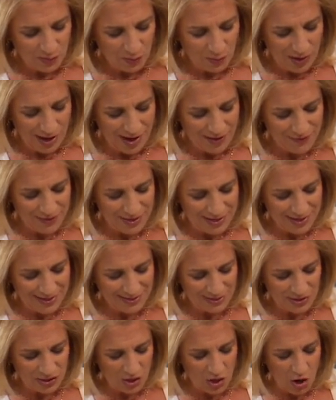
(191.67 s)
we have the
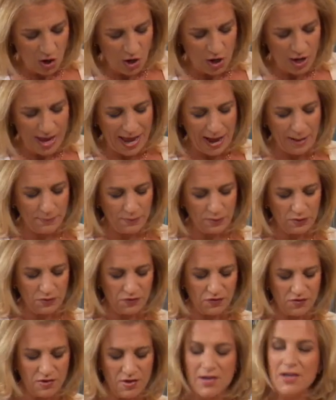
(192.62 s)
nice tart
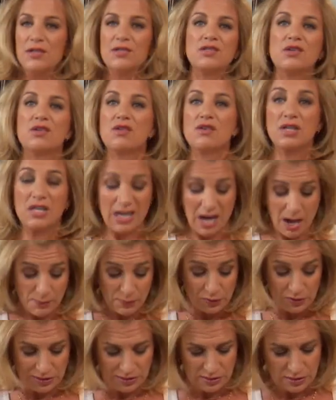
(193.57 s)
apples, so the
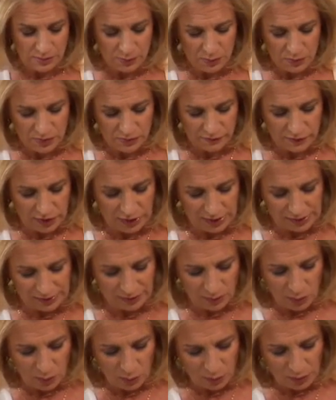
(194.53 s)
couple teaspoons of
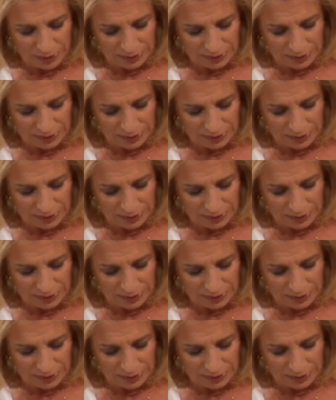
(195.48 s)
vanilla will